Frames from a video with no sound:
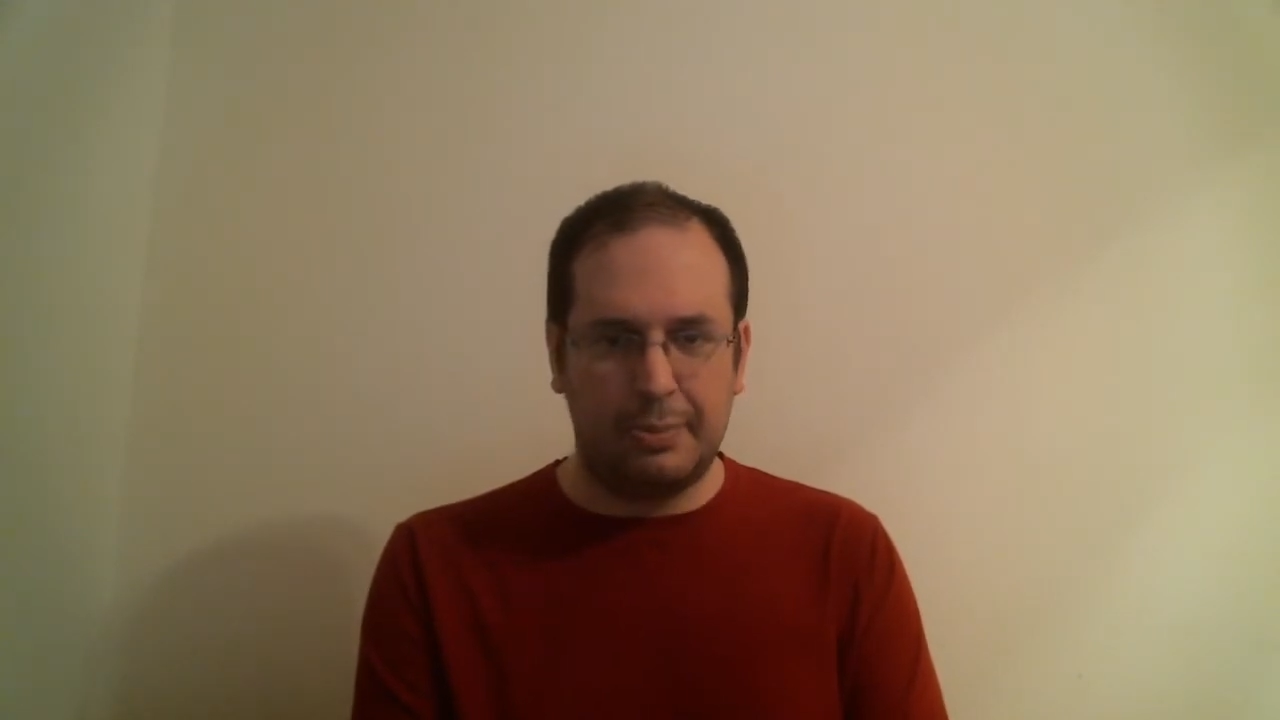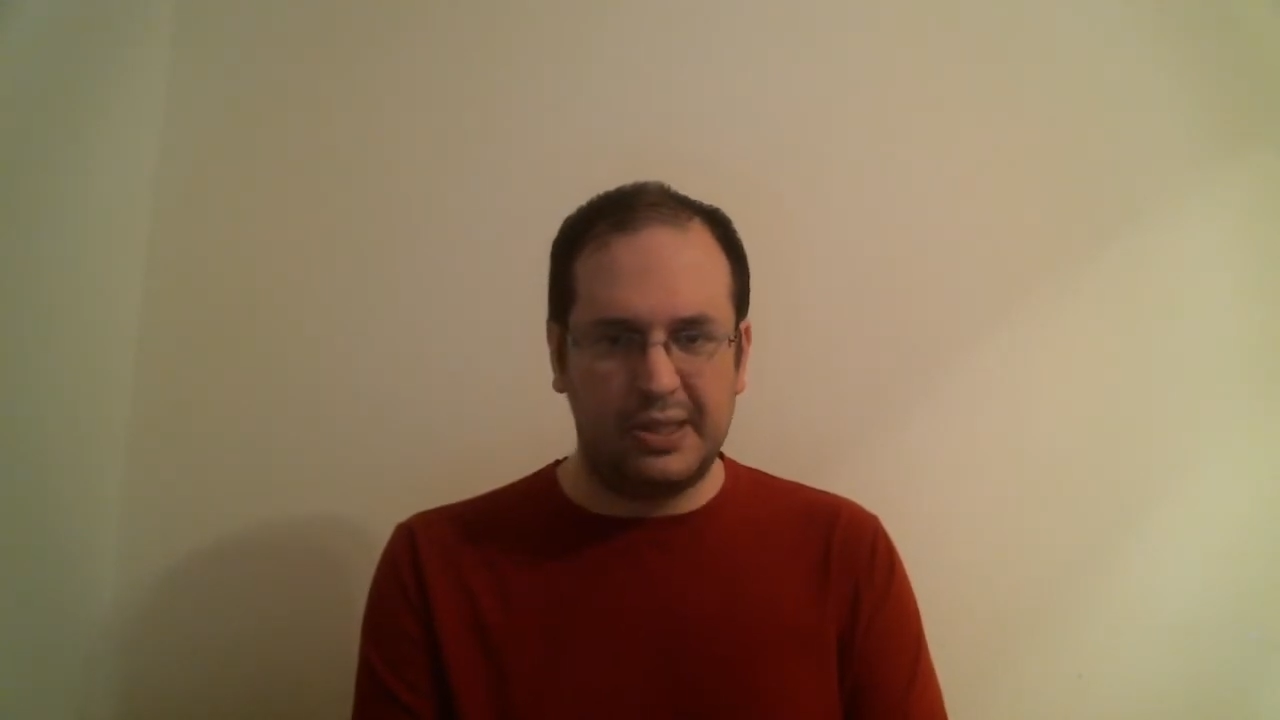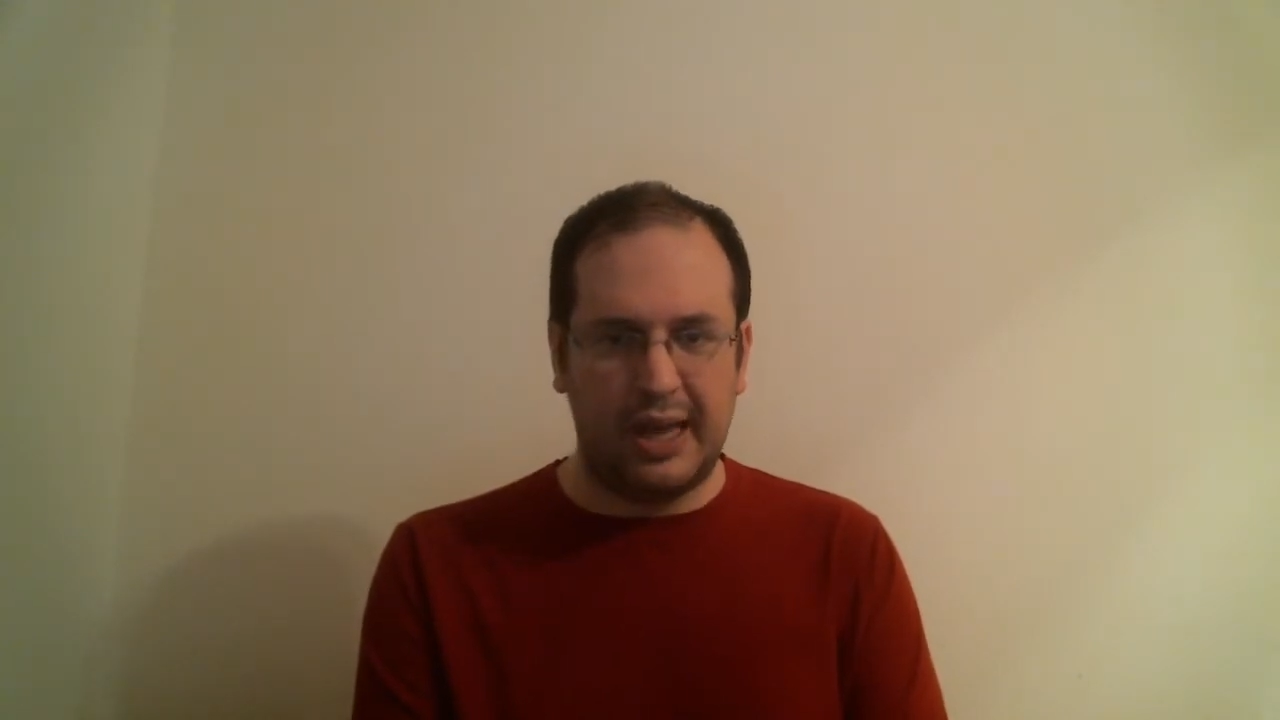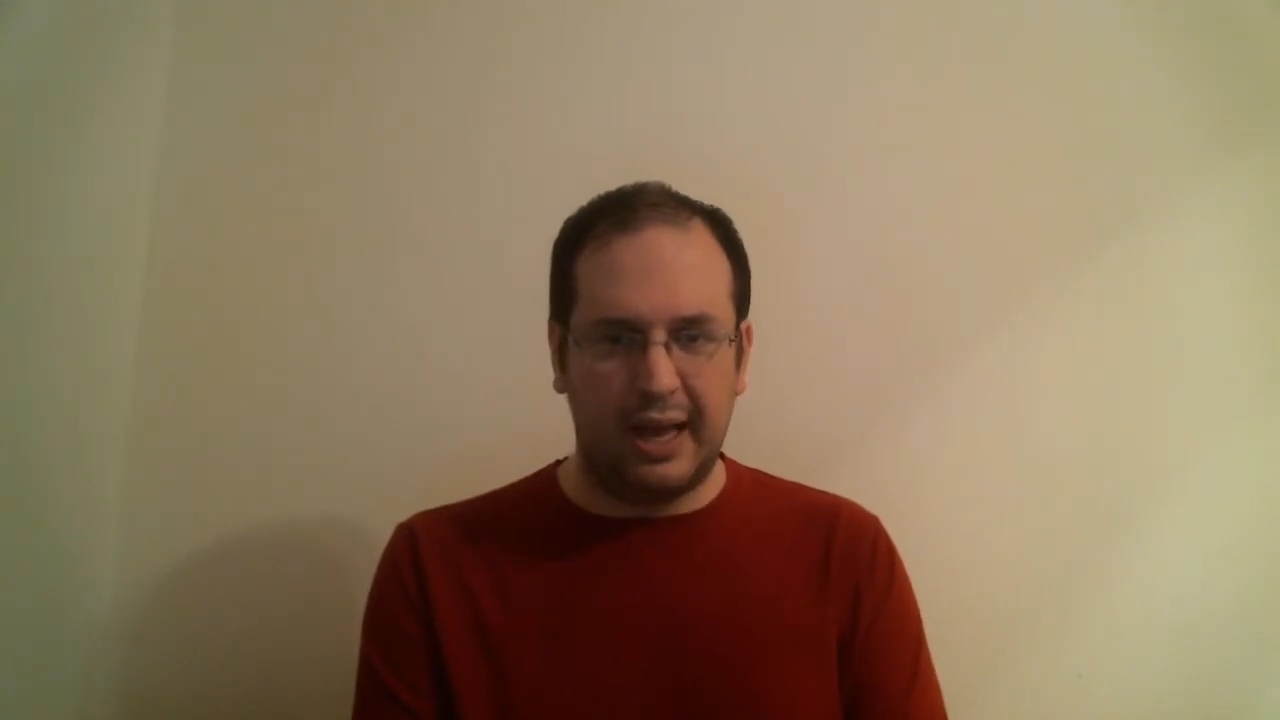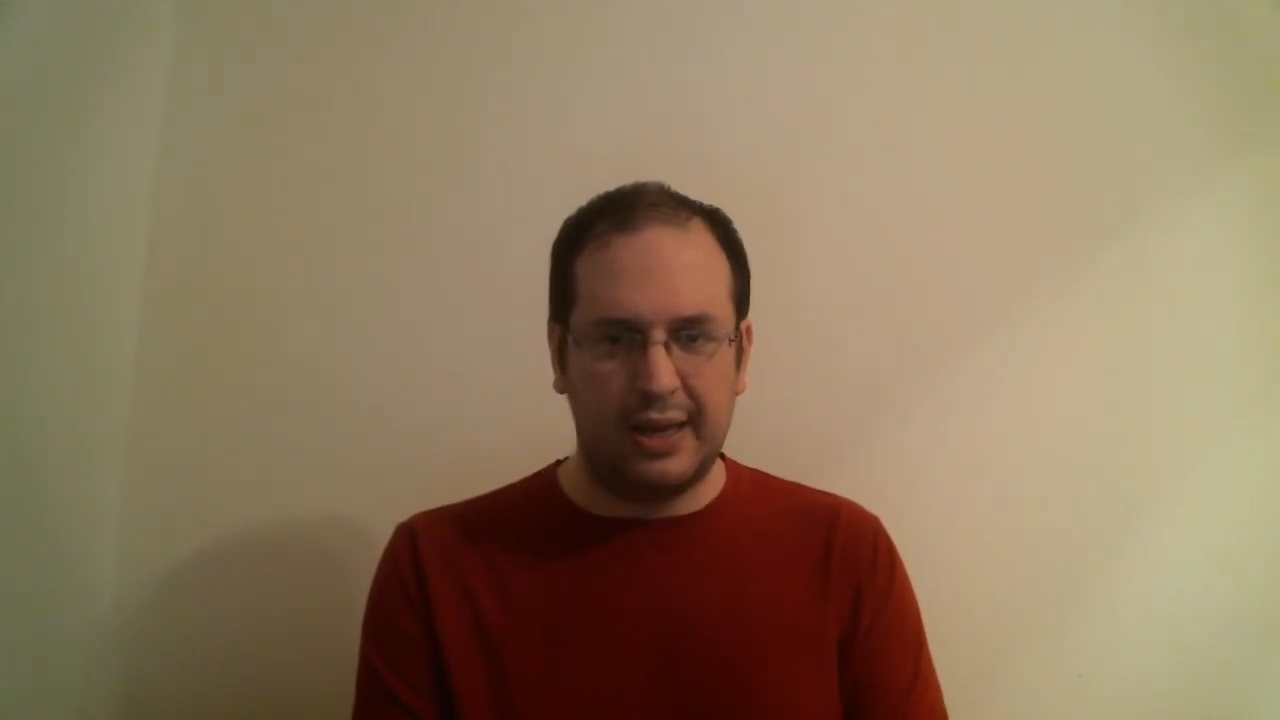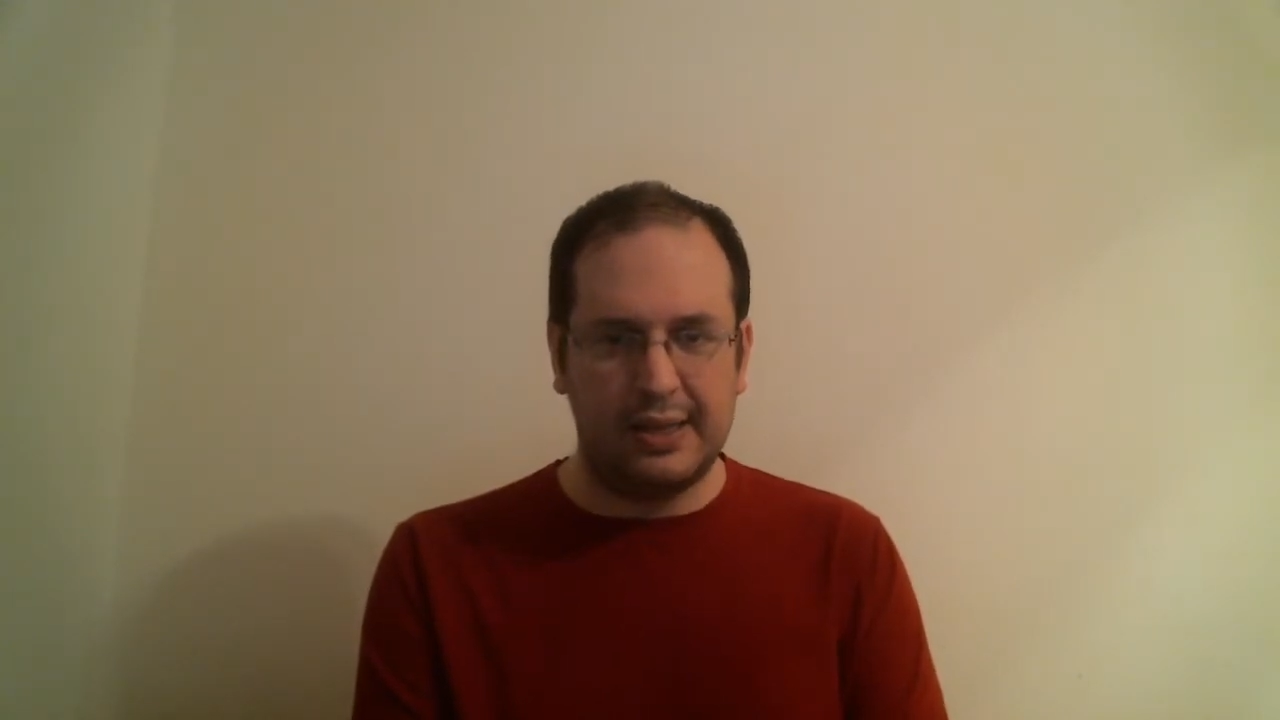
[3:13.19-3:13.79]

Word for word: upset and